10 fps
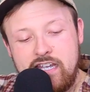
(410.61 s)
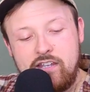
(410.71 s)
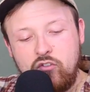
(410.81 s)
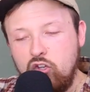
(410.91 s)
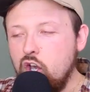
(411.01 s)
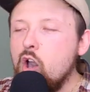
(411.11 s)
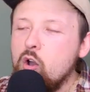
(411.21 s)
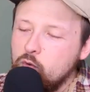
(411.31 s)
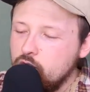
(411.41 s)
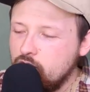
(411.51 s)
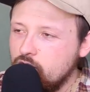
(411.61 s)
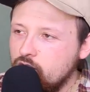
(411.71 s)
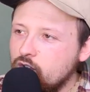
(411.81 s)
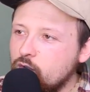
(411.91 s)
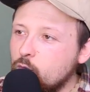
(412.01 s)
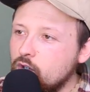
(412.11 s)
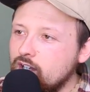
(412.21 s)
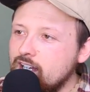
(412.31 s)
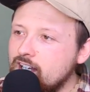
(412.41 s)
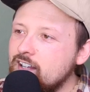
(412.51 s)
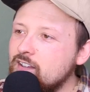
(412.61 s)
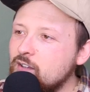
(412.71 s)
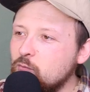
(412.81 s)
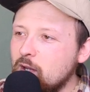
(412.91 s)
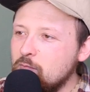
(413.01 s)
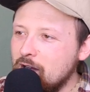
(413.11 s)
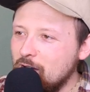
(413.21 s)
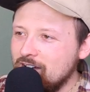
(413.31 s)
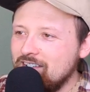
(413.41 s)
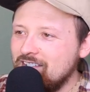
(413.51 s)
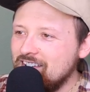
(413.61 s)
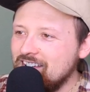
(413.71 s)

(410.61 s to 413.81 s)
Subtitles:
his goats were eating these red berries,